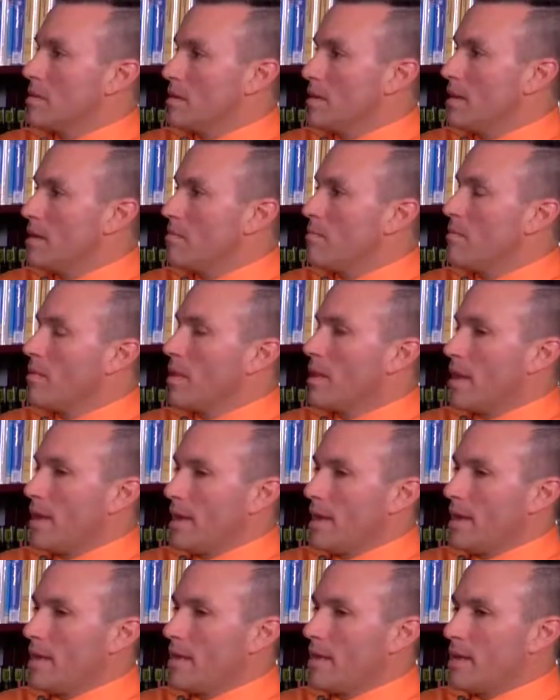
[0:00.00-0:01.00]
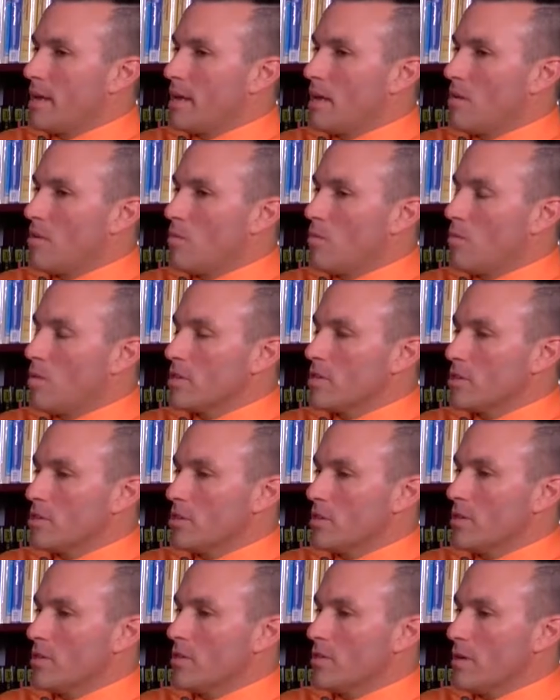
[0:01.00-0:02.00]
yeah and uh,
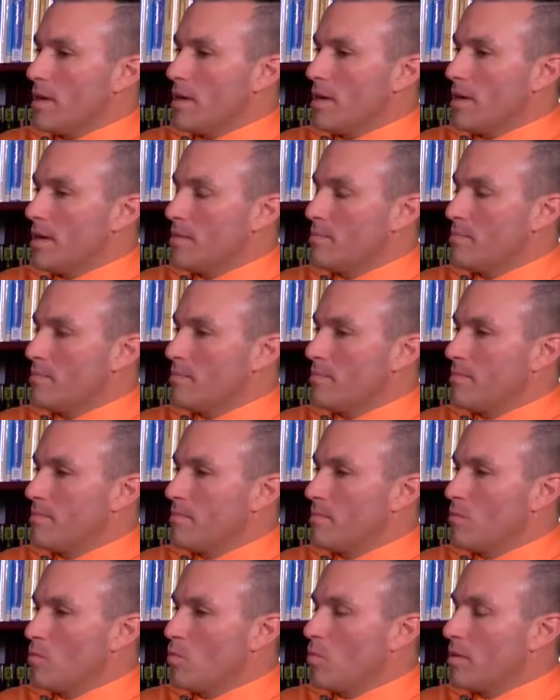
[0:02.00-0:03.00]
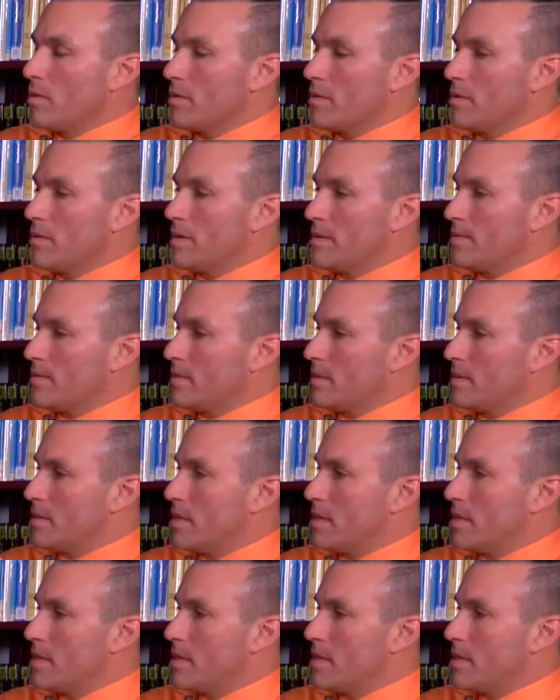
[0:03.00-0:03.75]
what's your um, what is the